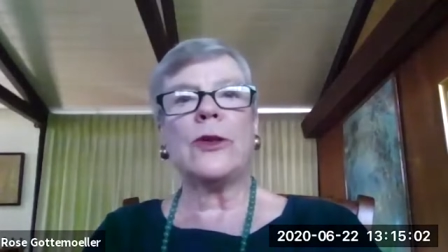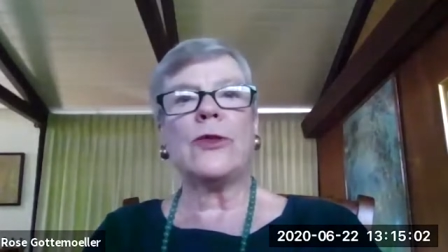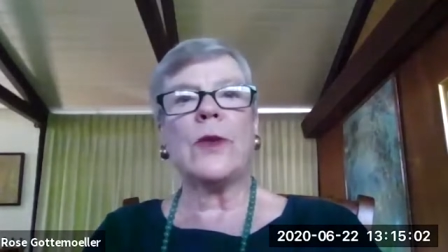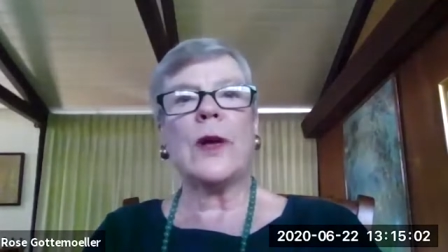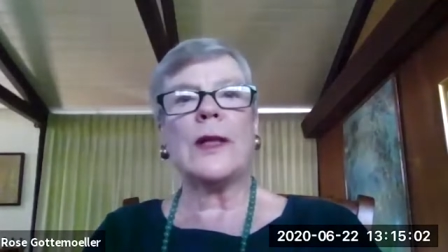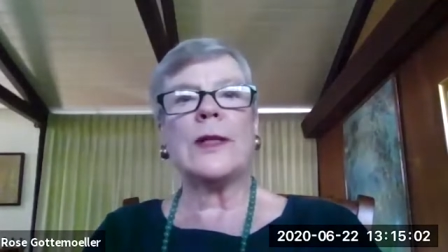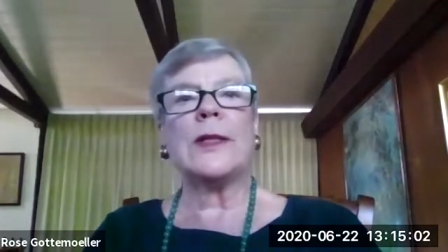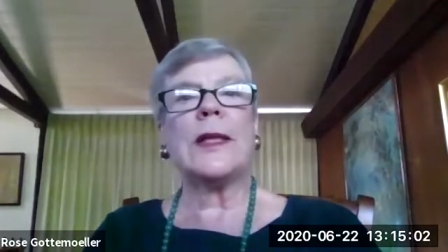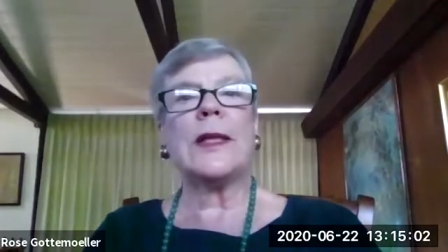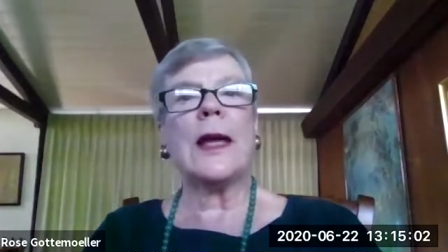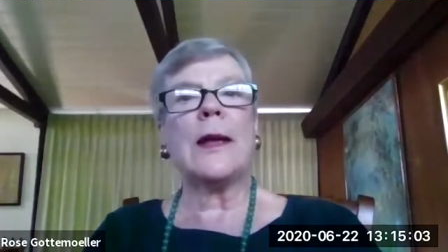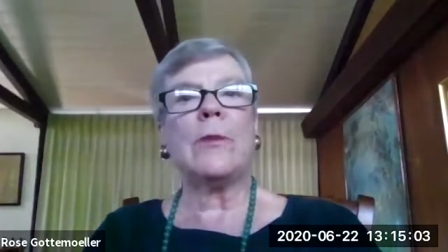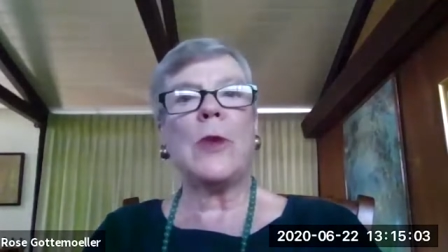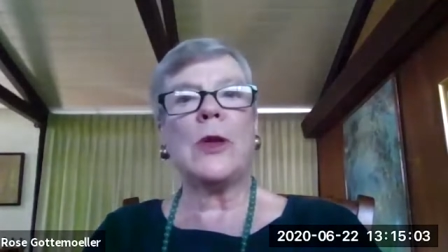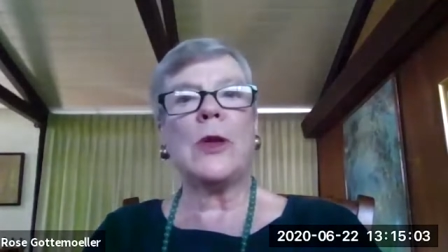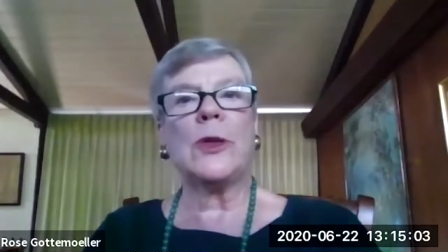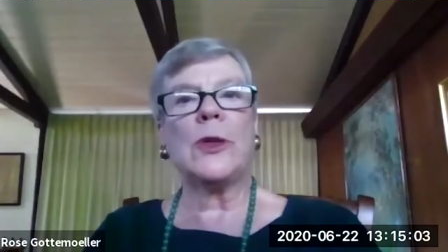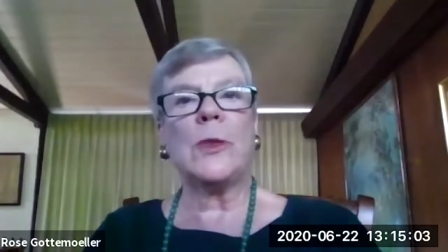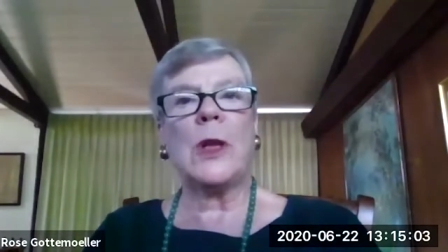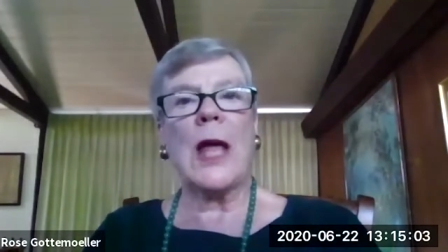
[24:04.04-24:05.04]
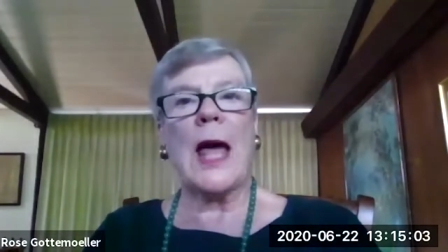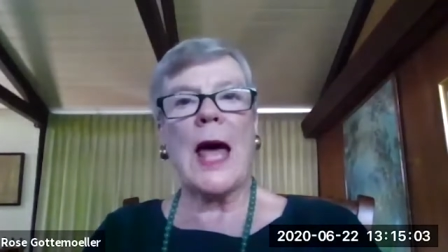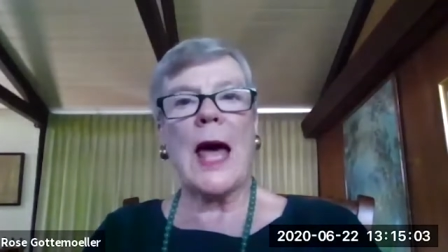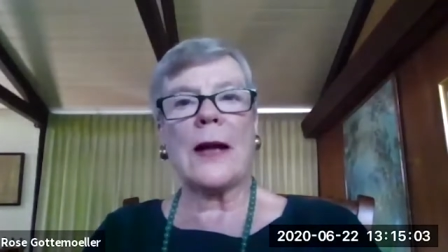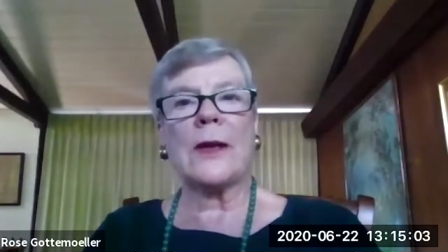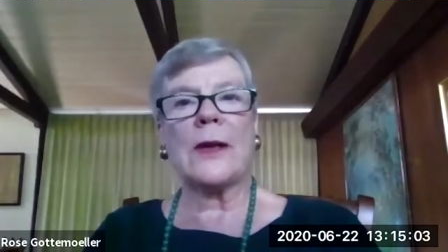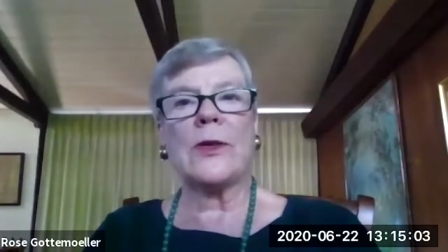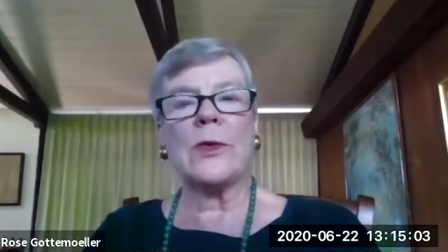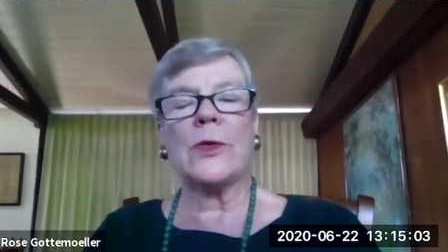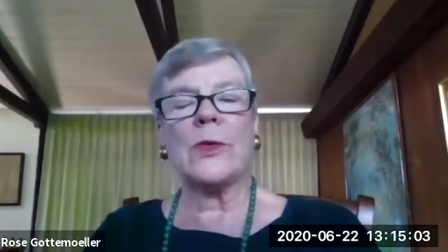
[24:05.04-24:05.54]
interests and multiple
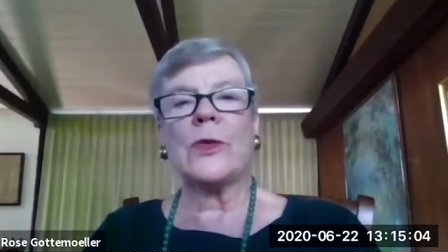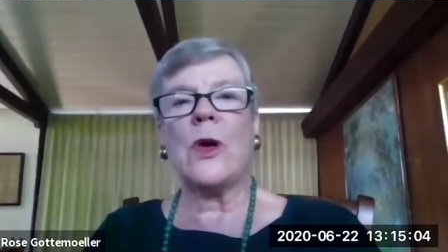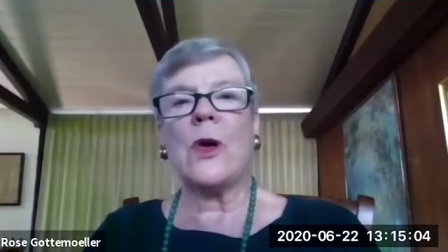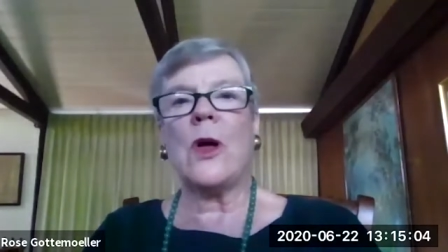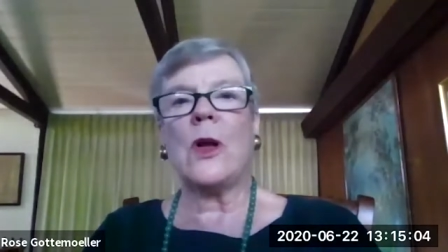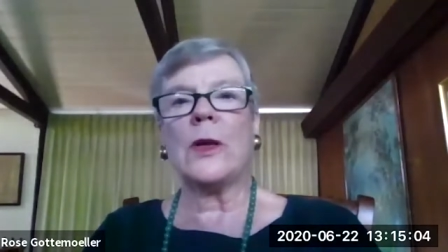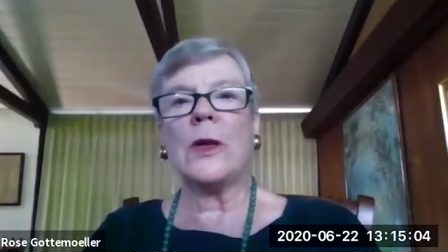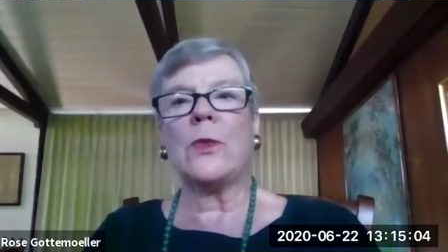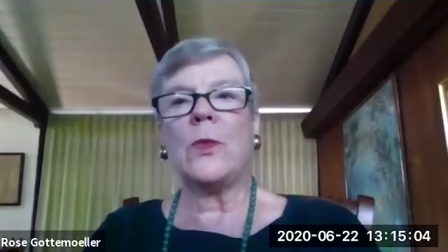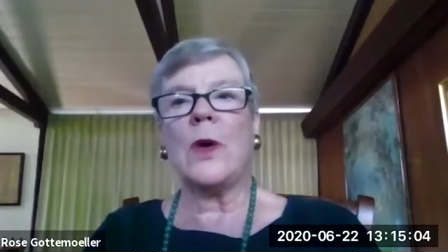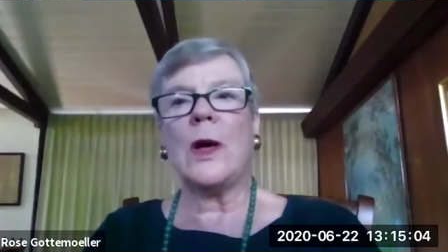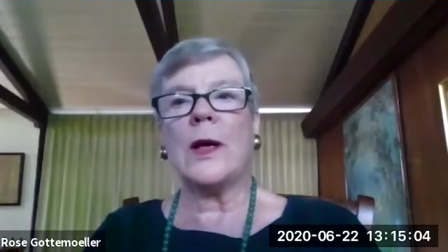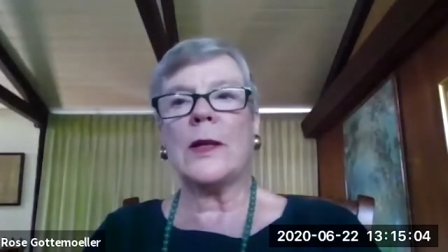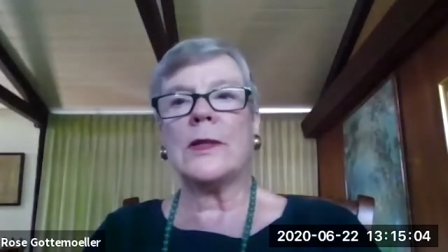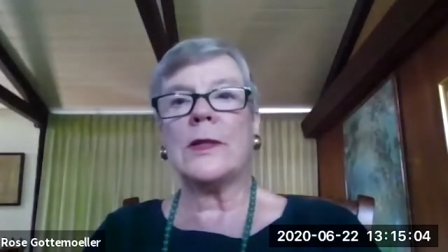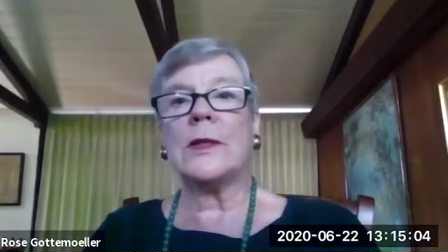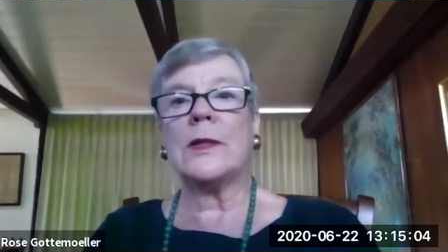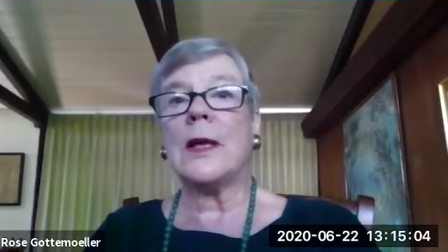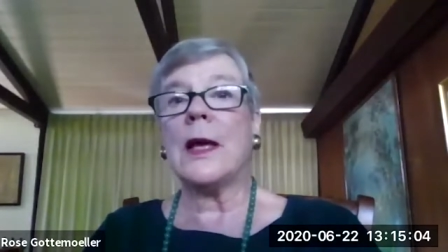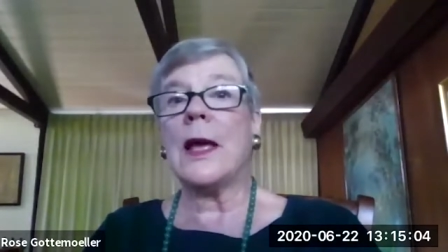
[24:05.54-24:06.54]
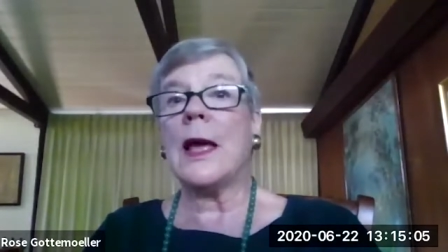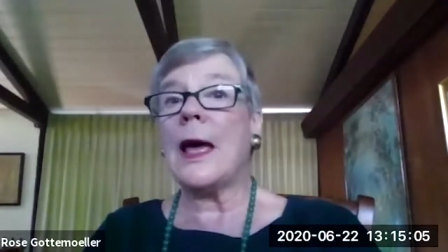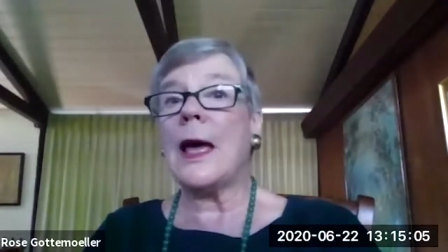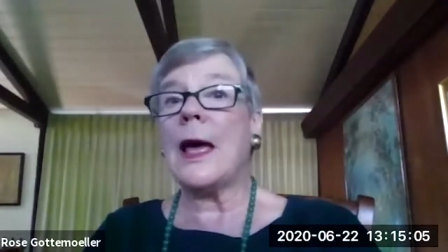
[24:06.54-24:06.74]
actors all at once